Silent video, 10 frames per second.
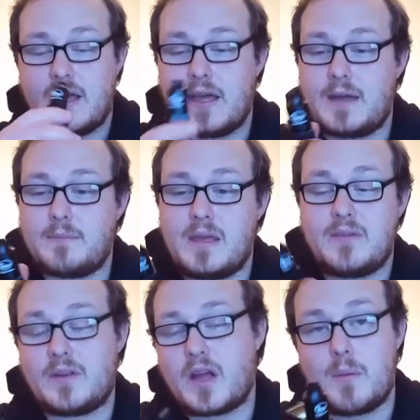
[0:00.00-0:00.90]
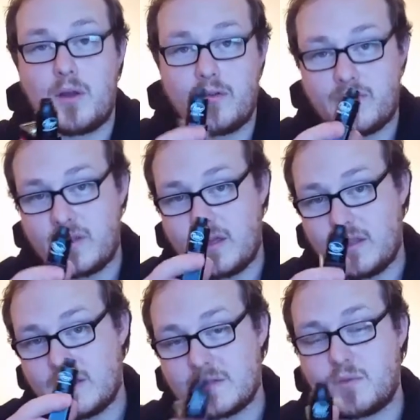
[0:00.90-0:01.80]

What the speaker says: Even coming off the